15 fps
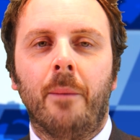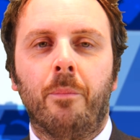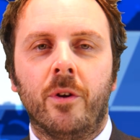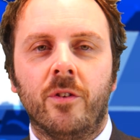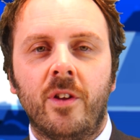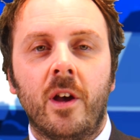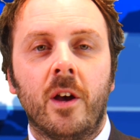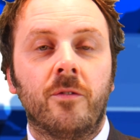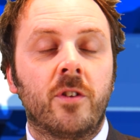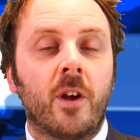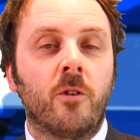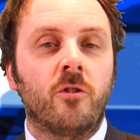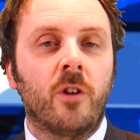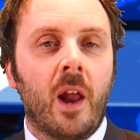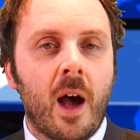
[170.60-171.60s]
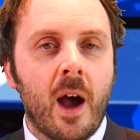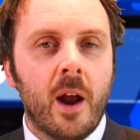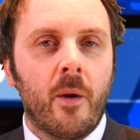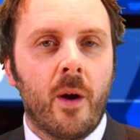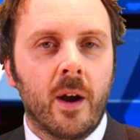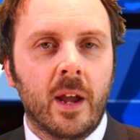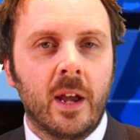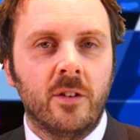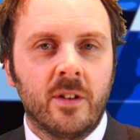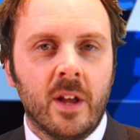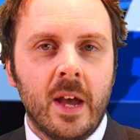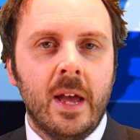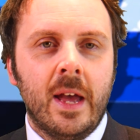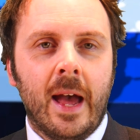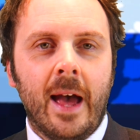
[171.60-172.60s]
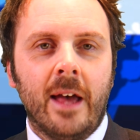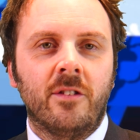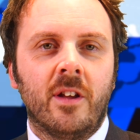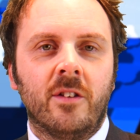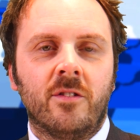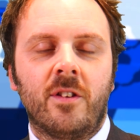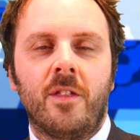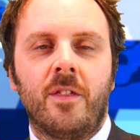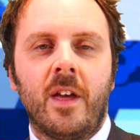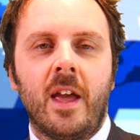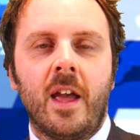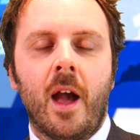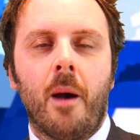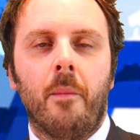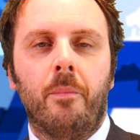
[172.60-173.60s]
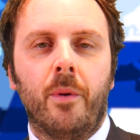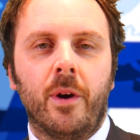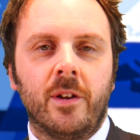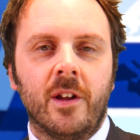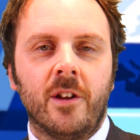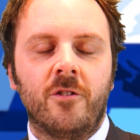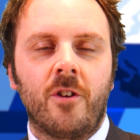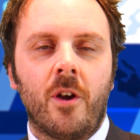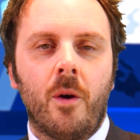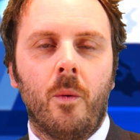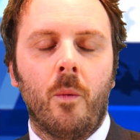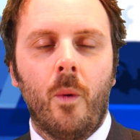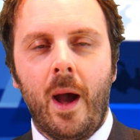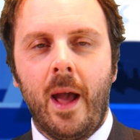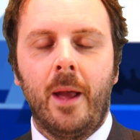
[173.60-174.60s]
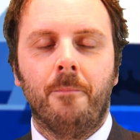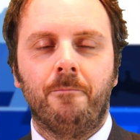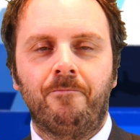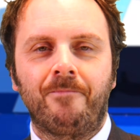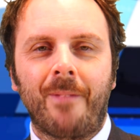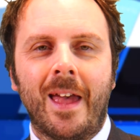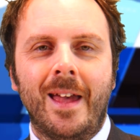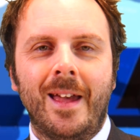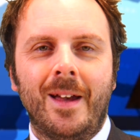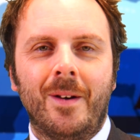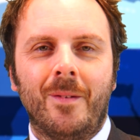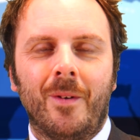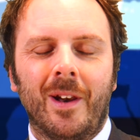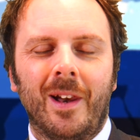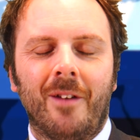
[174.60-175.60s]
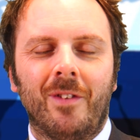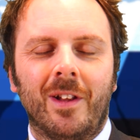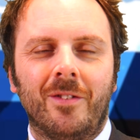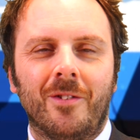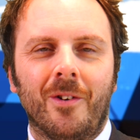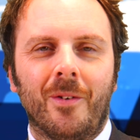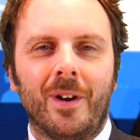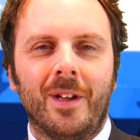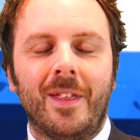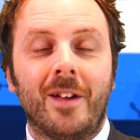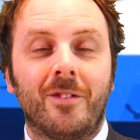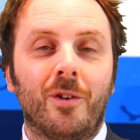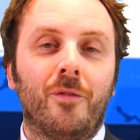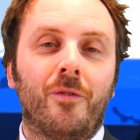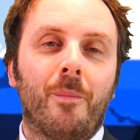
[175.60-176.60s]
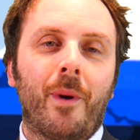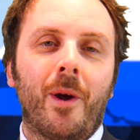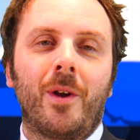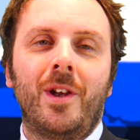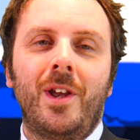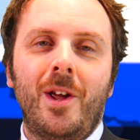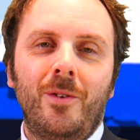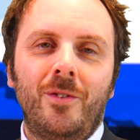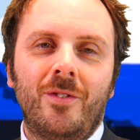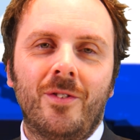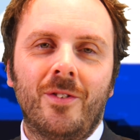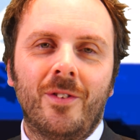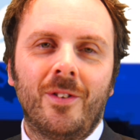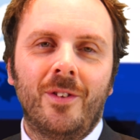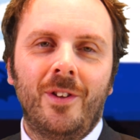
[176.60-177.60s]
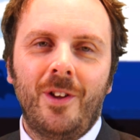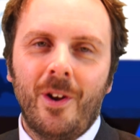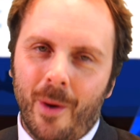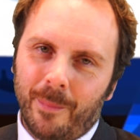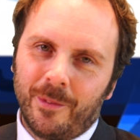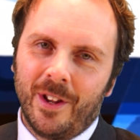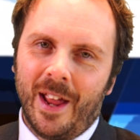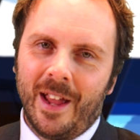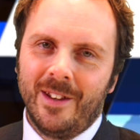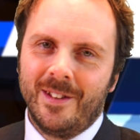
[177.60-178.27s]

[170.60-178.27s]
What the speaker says: and preserve social hierarchies, as is the British way. What a lovely story. That's all from Broken News. You're up to